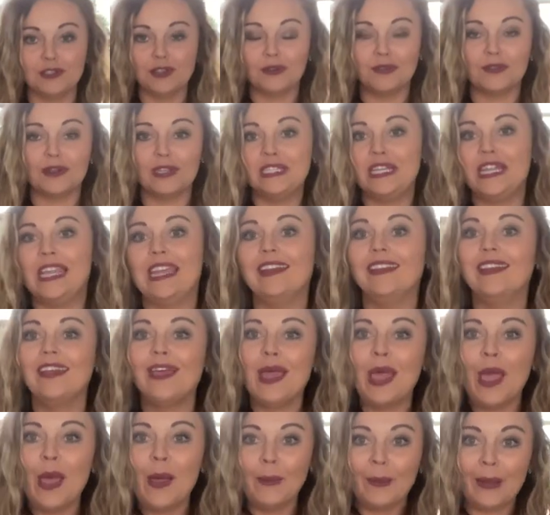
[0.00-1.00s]
little routine.
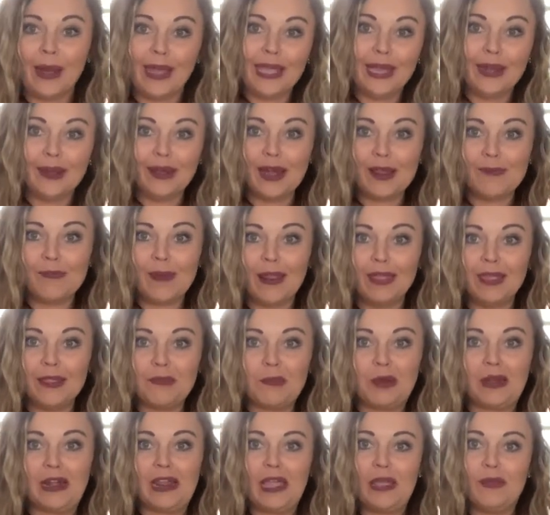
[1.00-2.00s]
When I get her out of bed in the
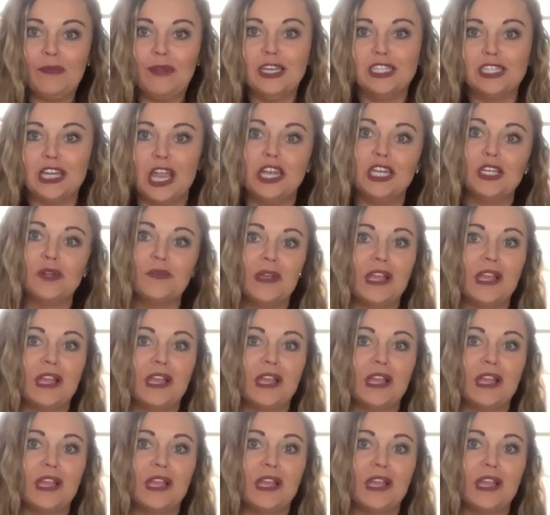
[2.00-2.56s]
morning, we change it. We